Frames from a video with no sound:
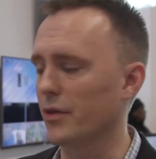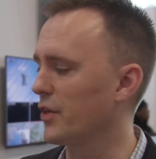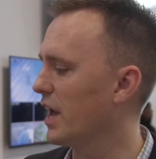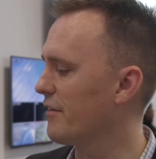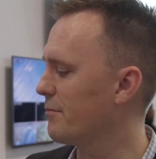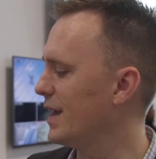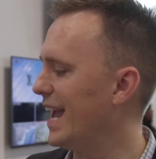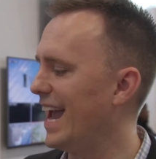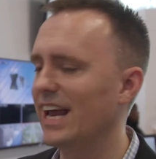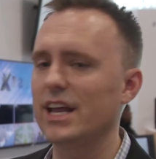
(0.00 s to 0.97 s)
but the
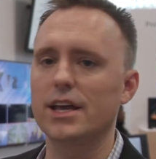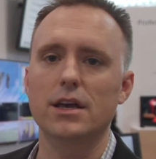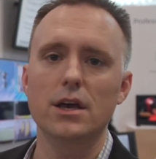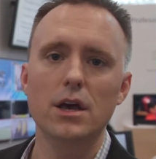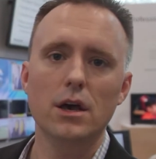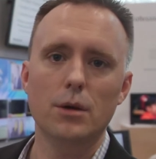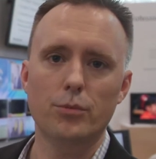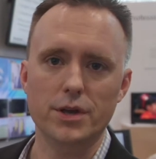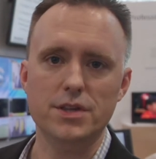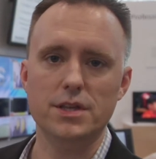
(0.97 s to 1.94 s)
FB80
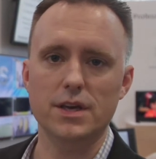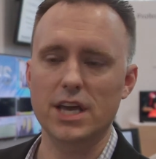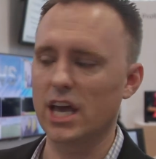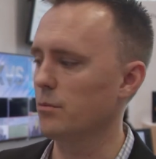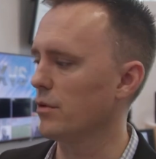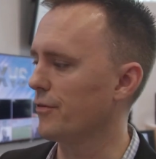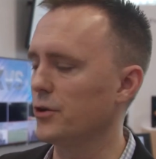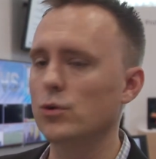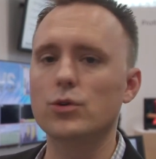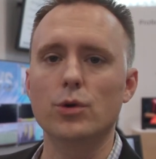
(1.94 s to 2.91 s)
brings to the game a
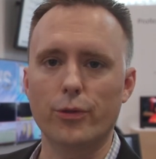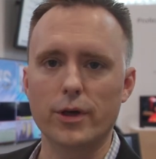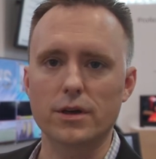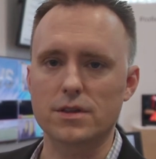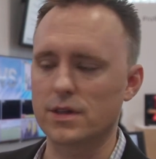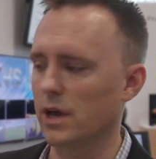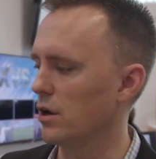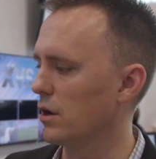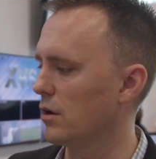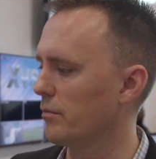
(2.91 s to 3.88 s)
few new things that
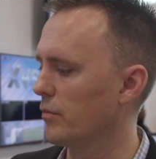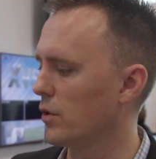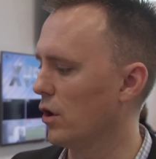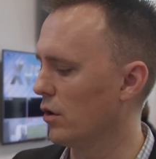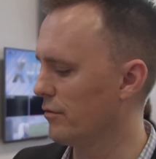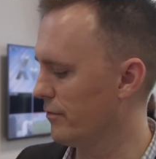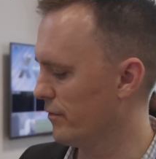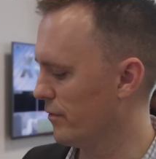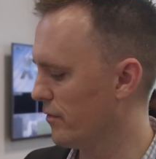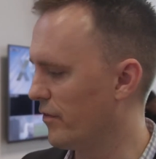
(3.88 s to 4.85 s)
are
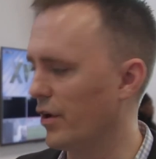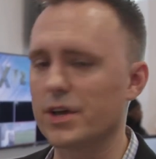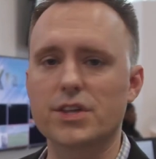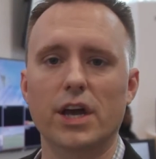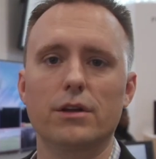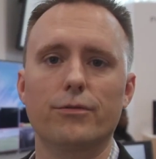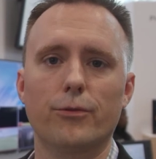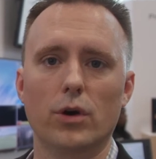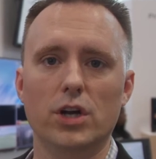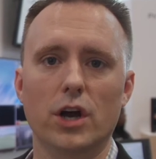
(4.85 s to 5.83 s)
very exciting
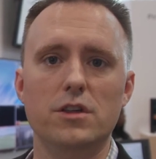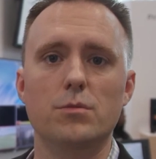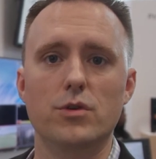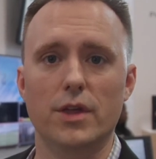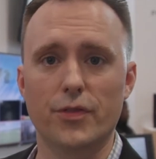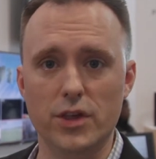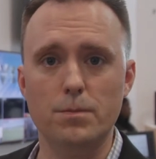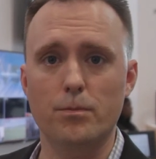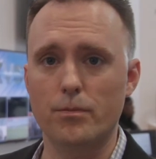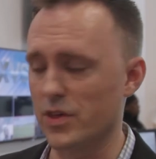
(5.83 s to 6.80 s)
for customers at
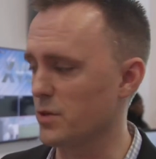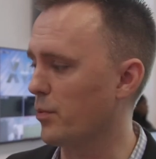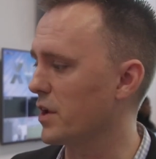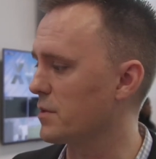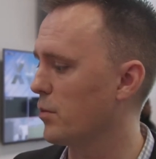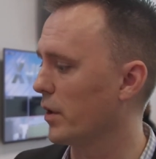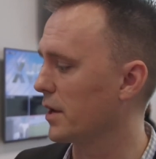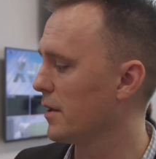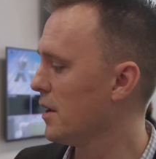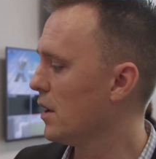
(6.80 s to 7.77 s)
this price point.